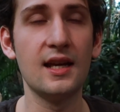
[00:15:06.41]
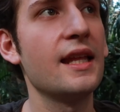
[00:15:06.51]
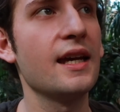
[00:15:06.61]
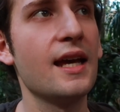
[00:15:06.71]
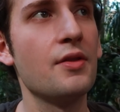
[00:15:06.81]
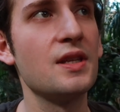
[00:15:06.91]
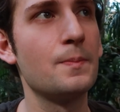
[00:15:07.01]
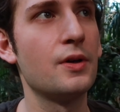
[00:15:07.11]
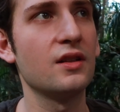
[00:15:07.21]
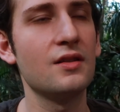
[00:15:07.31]
I like how this
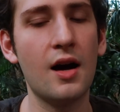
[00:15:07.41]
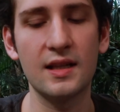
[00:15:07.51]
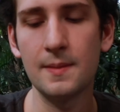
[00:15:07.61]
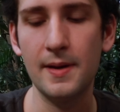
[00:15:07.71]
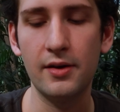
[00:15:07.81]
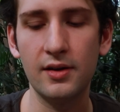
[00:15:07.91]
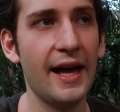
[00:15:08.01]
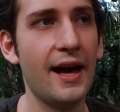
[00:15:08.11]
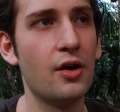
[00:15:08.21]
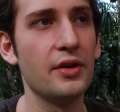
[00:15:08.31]
book talks about
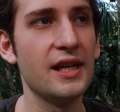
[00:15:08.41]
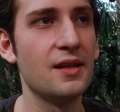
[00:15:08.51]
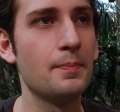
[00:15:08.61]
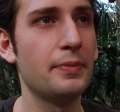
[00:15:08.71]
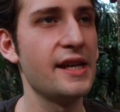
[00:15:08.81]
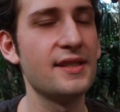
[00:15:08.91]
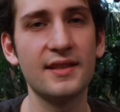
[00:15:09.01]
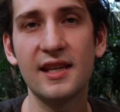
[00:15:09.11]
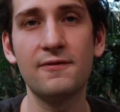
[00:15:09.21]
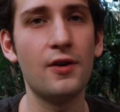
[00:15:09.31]
how in
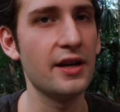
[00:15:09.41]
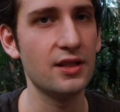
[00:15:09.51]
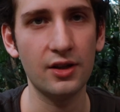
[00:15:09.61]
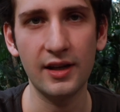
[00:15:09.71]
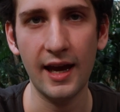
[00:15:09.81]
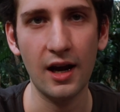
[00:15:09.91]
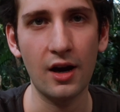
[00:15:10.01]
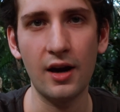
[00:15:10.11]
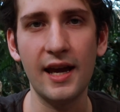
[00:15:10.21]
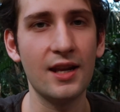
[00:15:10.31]
places like foster
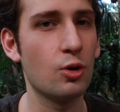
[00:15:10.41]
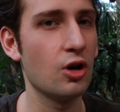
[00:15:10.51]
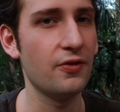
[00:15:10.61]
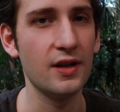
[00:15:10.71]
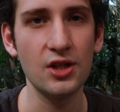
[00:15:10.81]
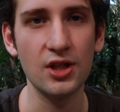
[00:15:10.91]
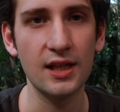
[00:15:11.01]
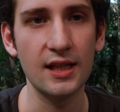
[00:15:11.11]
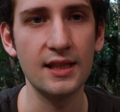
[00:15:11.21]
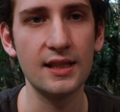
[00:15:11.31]
care and
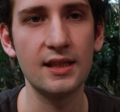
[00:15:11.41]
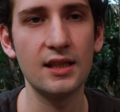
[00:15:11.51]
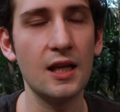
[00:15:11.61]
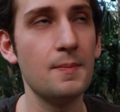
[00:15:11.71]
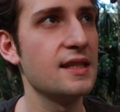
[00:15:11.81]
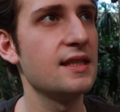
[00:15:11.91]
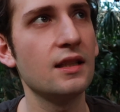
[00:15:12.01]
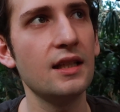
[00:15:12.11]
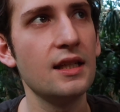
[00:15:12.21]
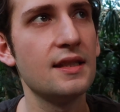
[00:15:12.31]
orphanages and
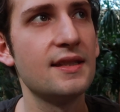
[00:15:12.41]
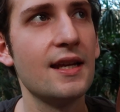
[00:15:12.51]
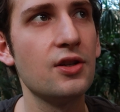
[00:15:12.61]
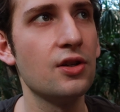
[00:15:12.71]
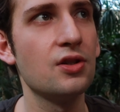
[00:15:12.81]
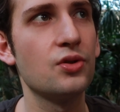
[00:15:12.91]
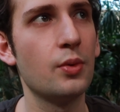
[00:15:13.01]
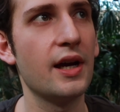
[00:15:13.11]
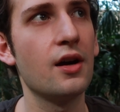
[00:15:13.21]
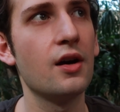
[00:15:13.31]
basically centers
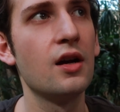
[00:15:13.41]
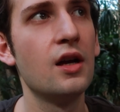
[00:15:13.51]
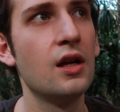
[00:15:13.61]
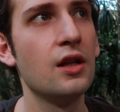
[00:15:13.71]
where